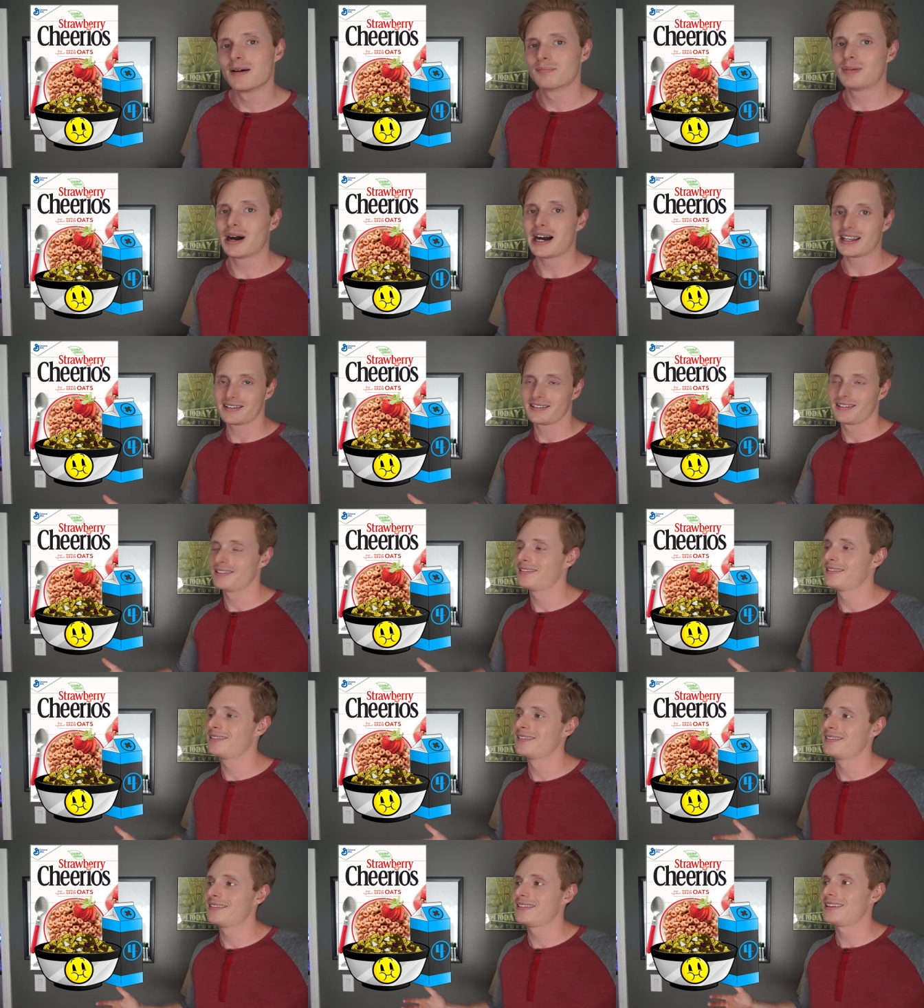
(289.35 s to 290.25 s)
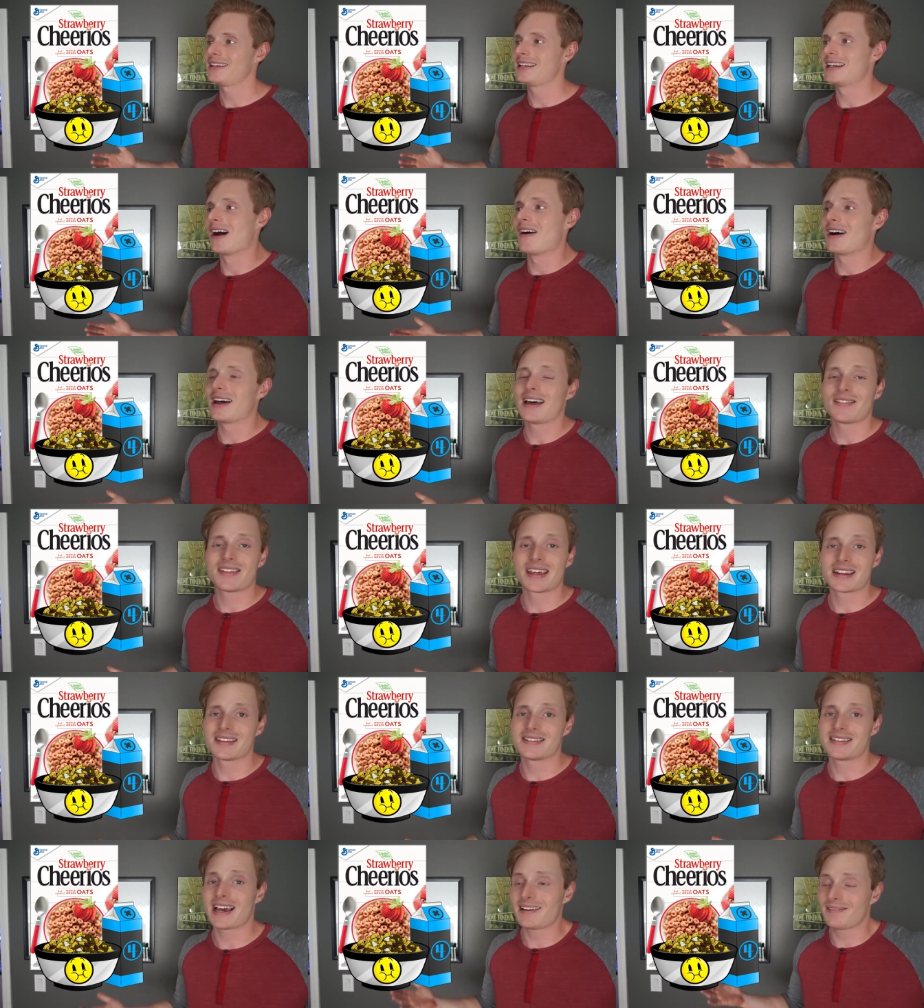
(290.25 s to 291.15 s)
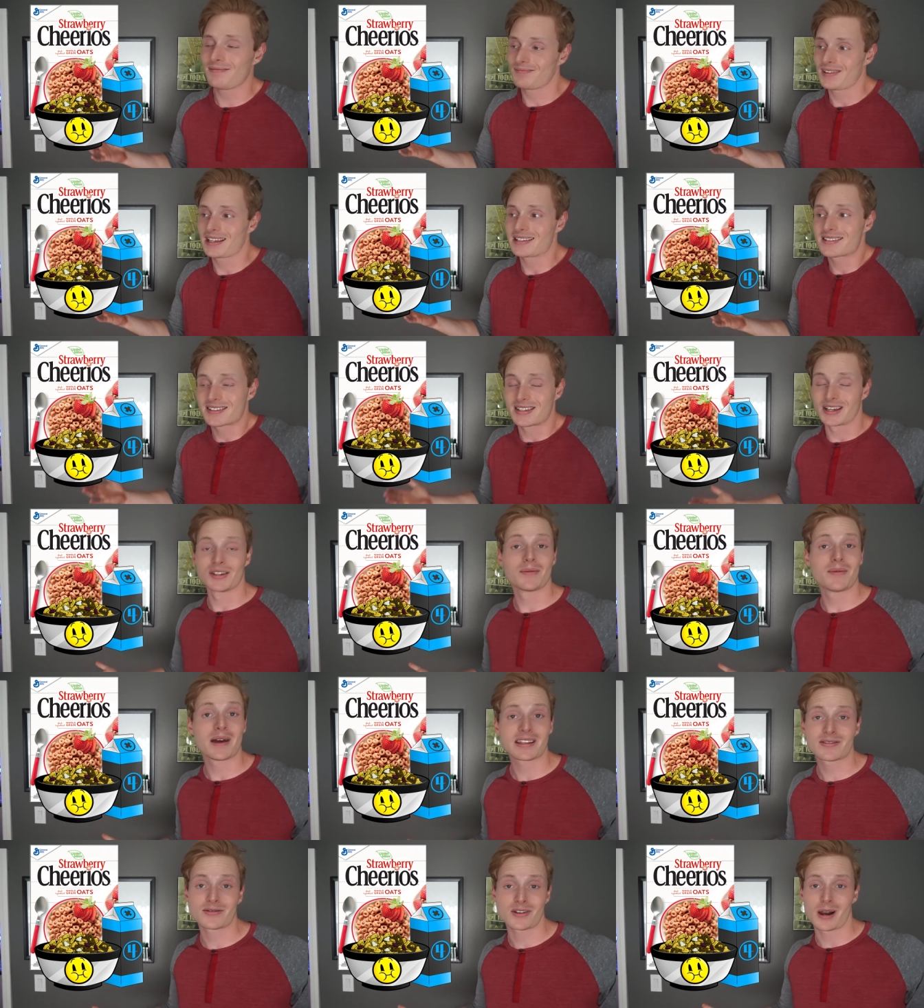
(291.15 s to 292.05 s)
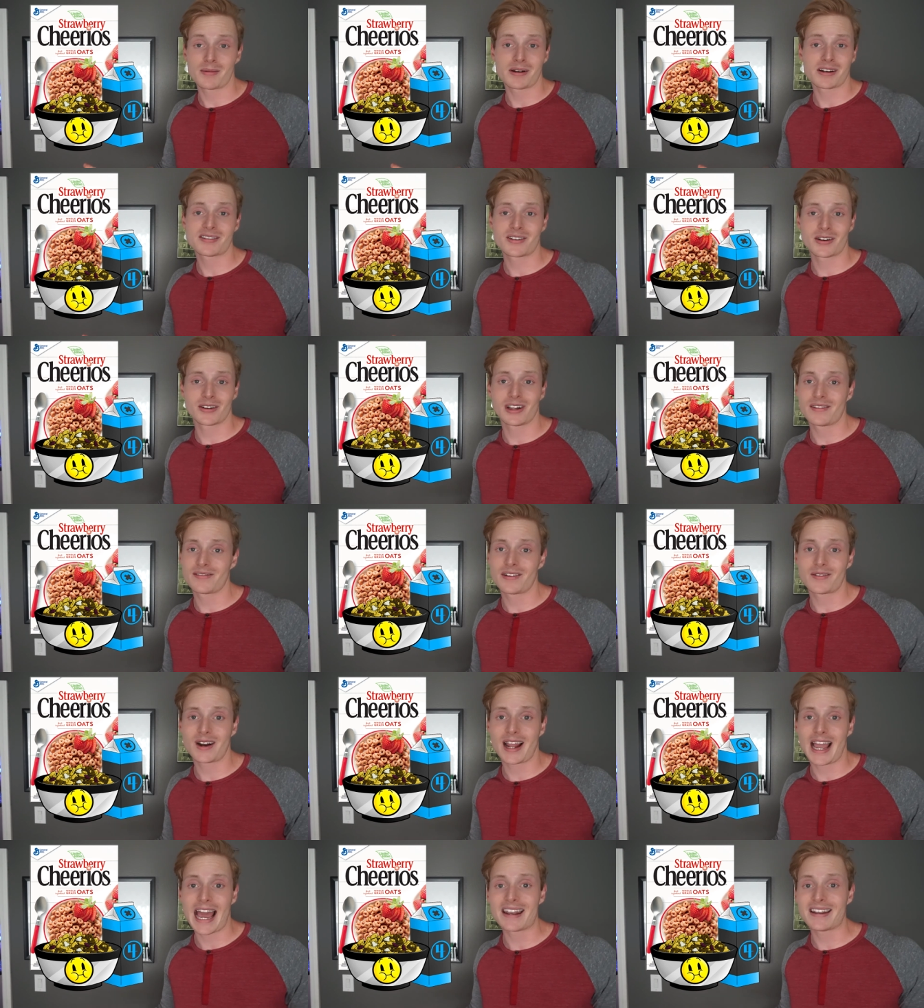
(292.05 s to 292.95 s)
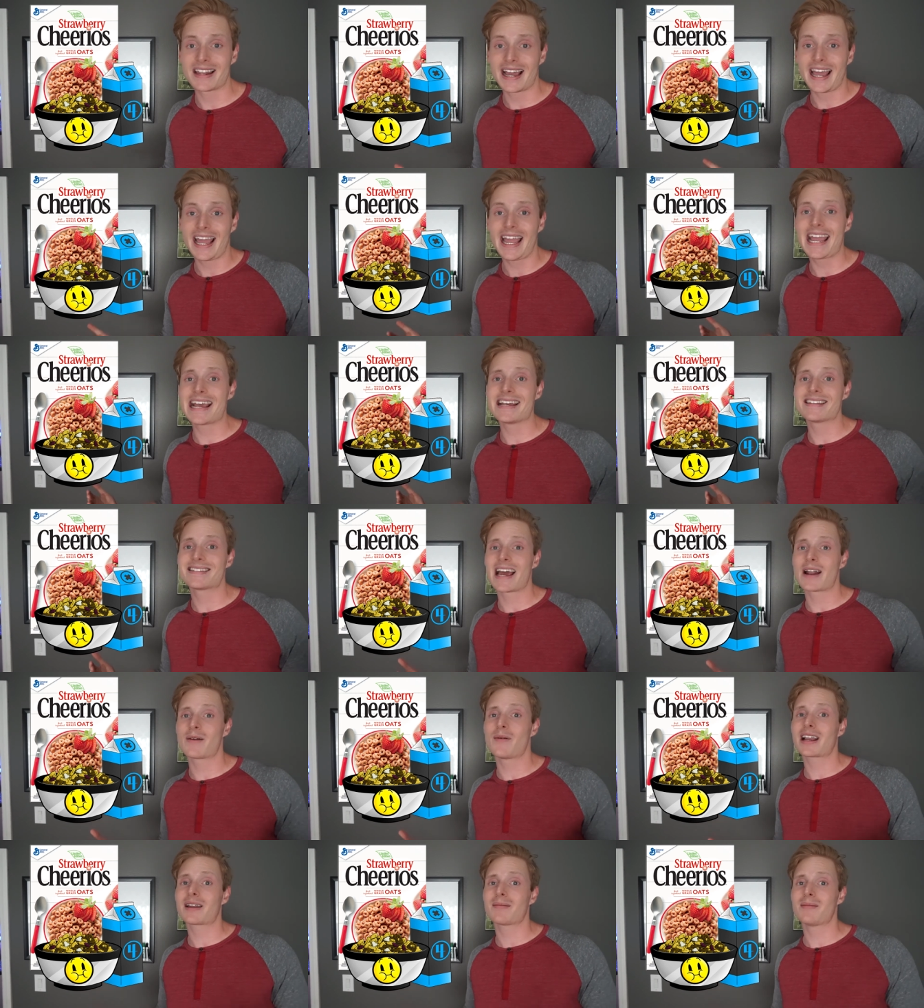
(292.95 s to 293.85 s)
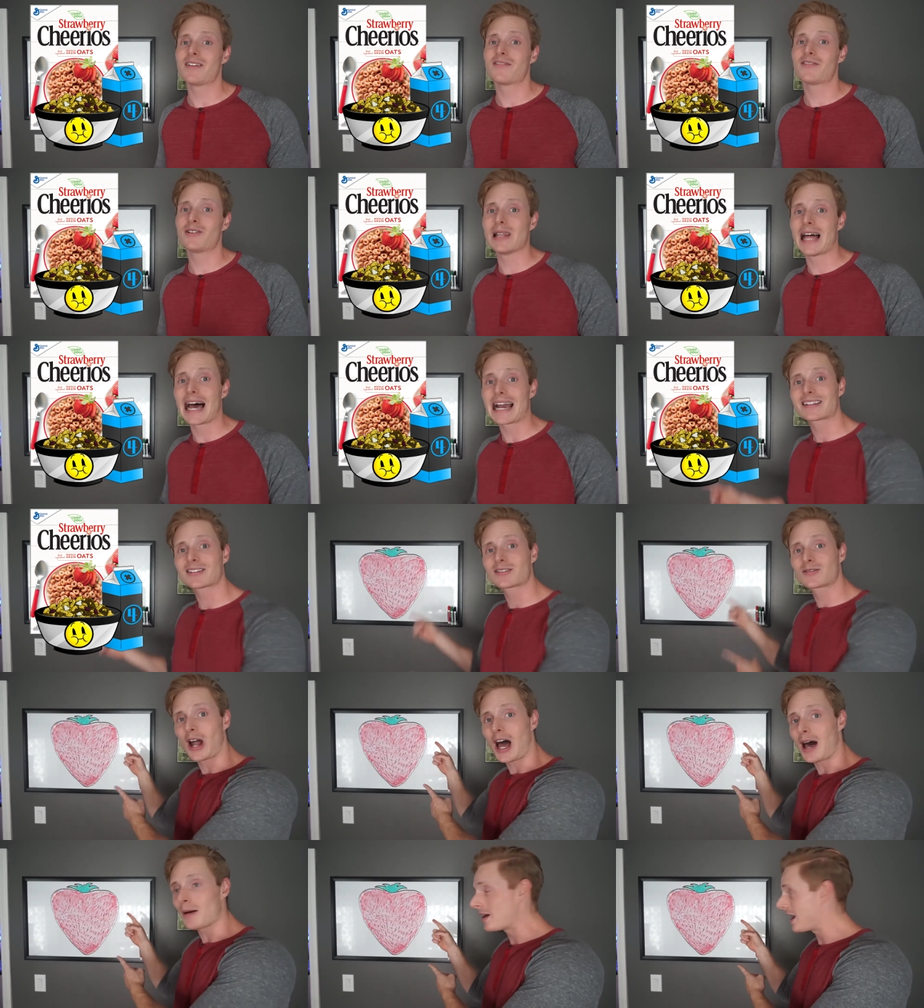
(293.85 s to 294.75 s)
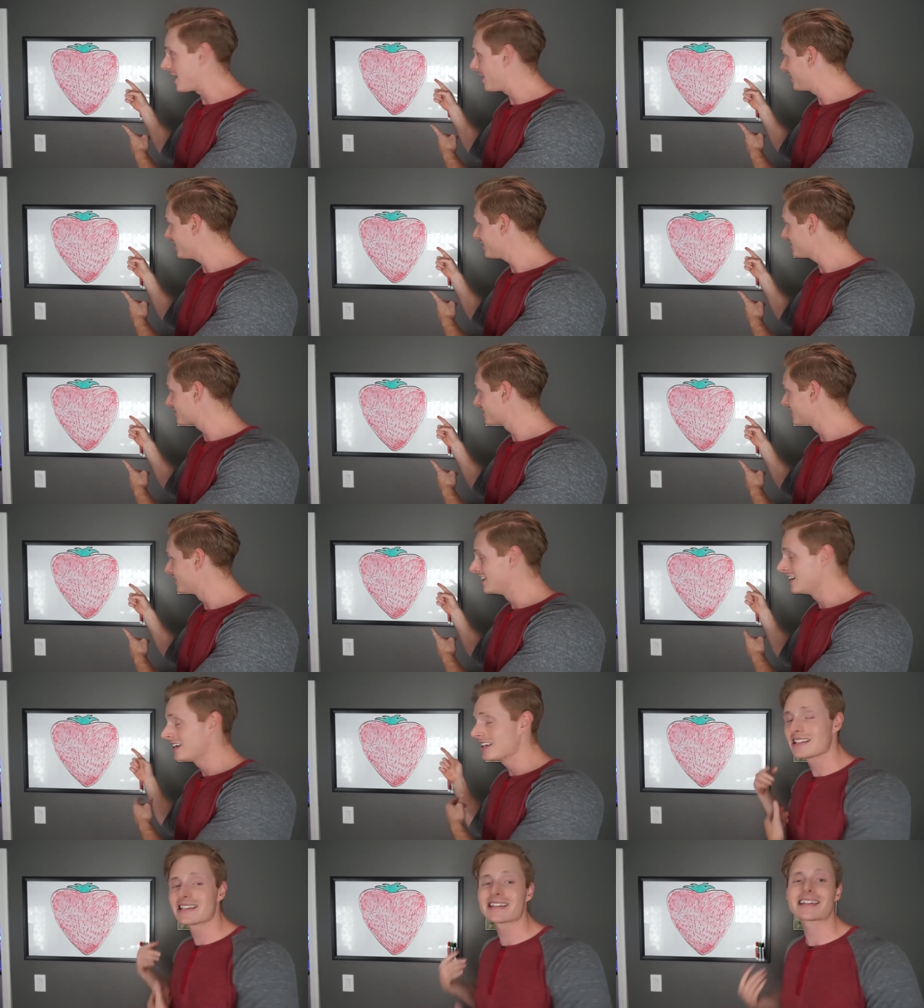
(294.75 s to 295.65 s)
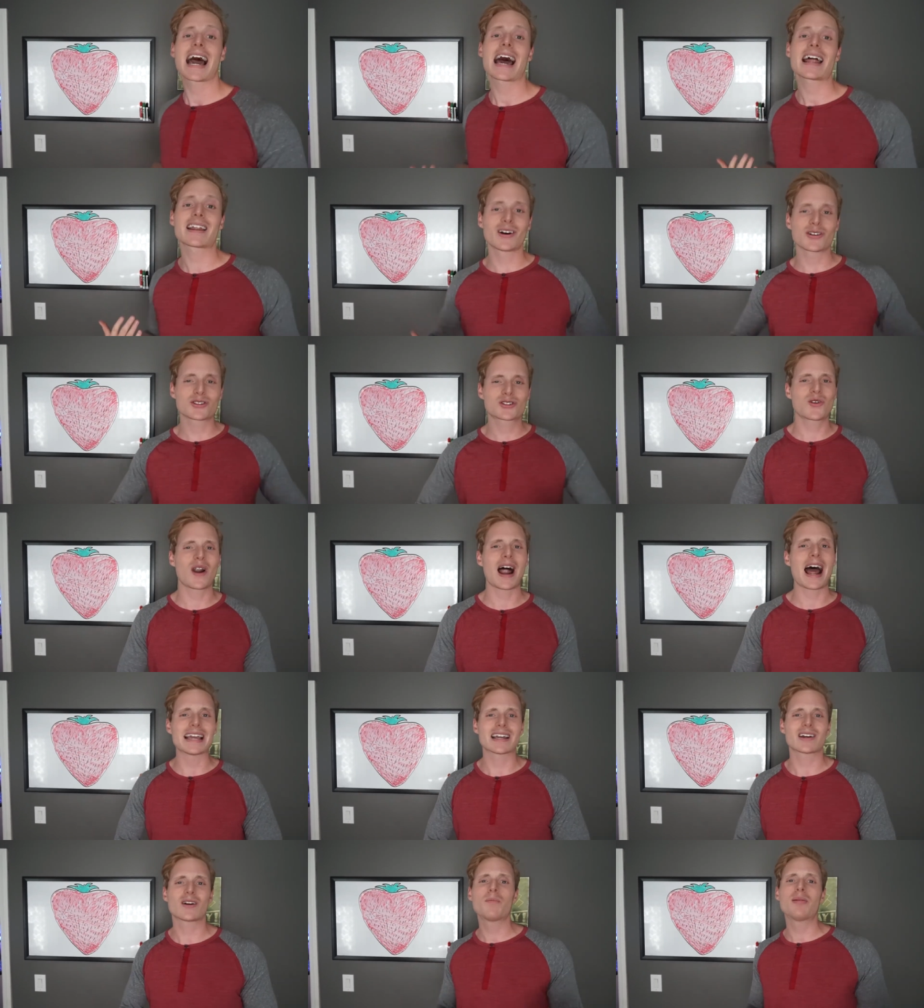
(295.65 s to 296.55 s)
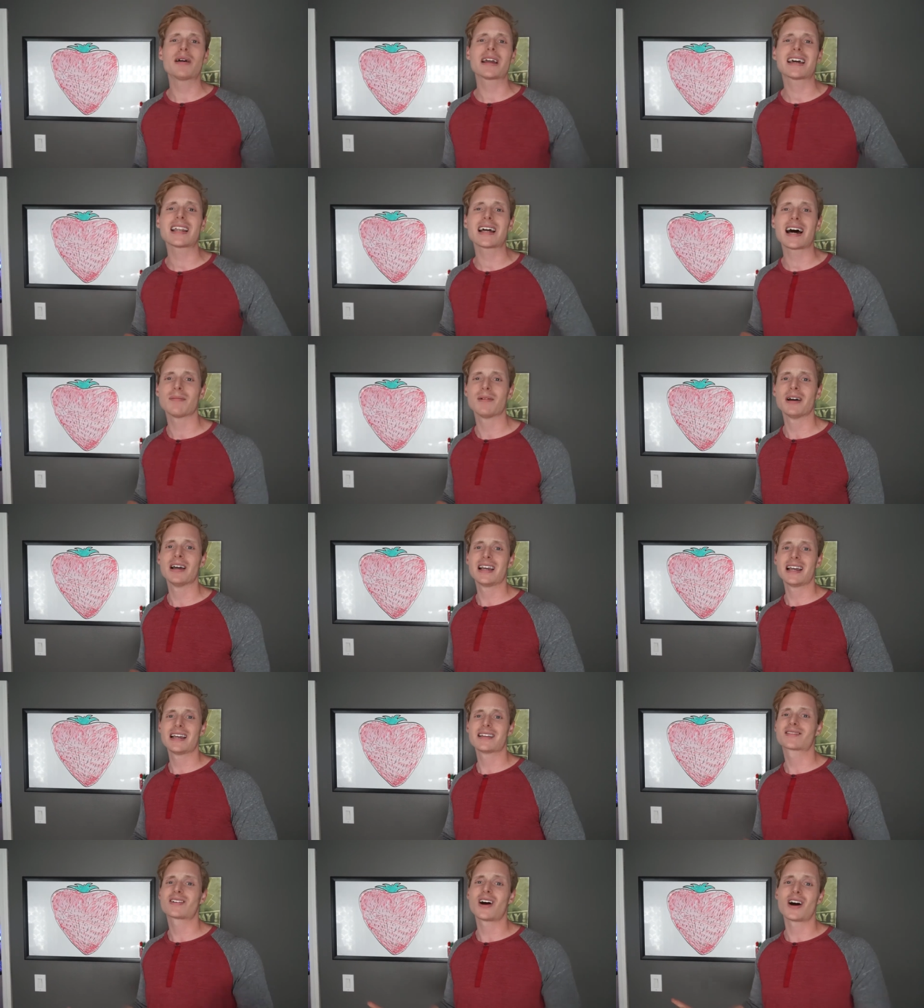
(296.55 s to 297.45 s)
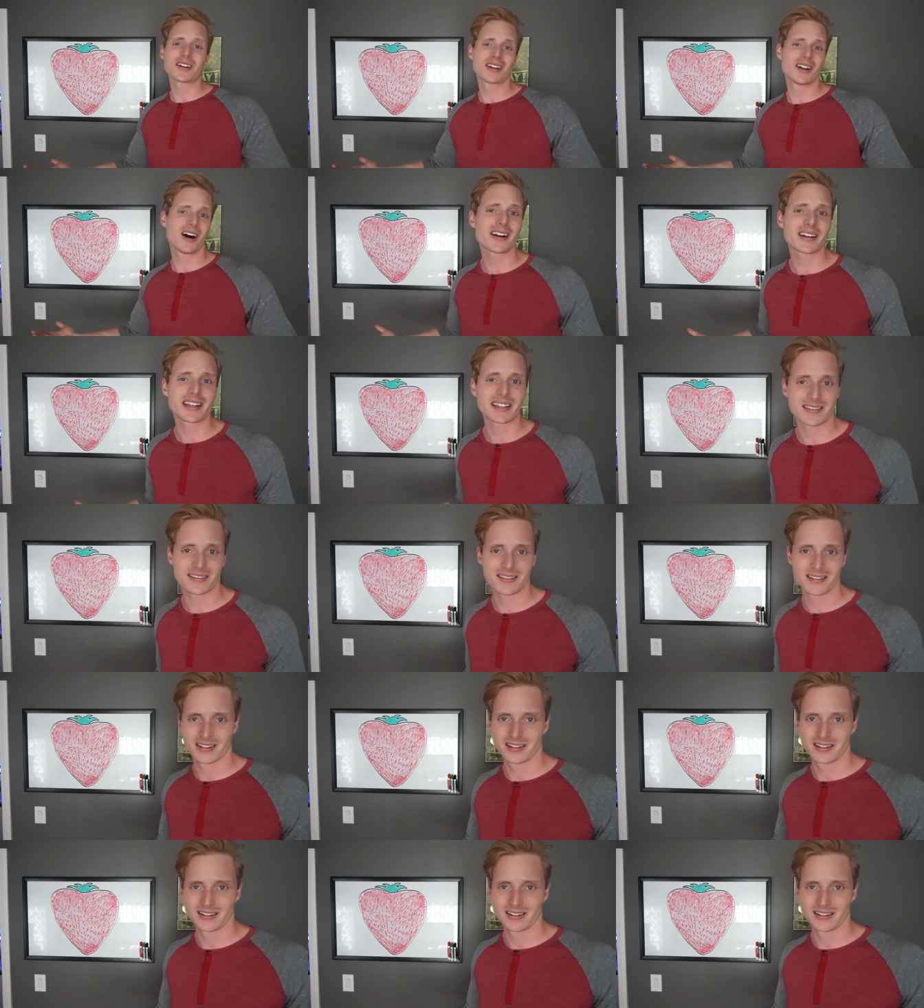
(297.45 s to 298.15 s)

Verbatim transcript: But you know what? At the end of the day, it's still the best strawberry cereal I've ever had, and I hands down recommend if you like strawberries, you gotta go try it. Go pick it up. It's gone in August.